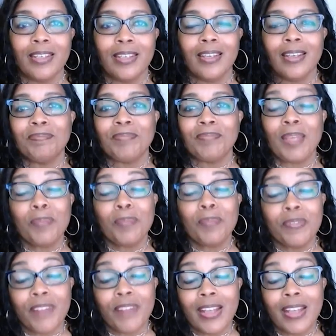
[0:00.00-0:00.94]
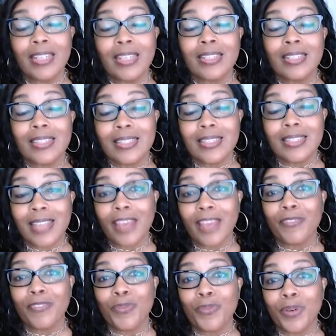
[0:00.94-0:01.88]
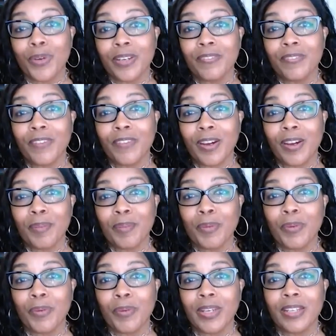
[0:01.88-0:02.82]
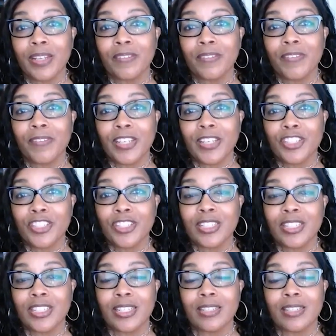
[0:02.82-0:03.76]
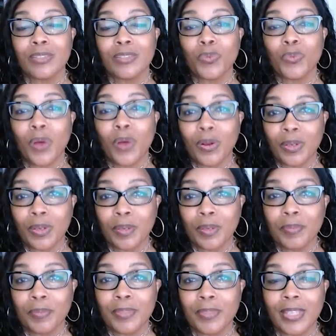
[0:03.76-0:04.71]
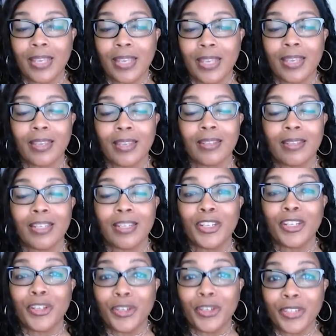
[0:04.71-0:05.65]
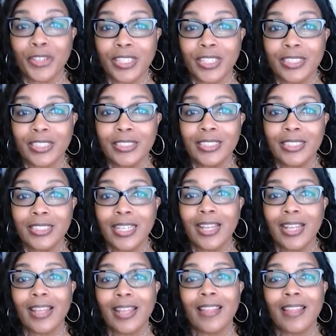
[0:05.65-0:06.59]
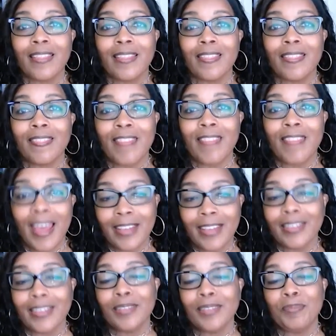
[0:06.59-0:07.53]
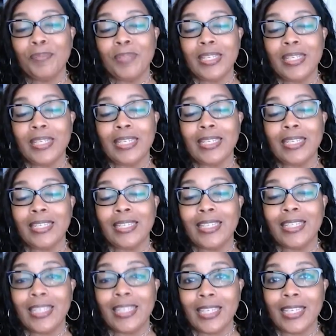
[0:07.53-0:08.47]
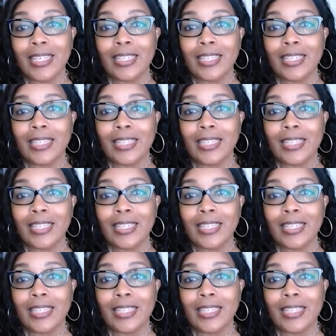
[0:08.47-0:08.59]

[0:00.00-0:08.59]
In providing a safe work environment where innovation is welcomed and encouraged, that can be key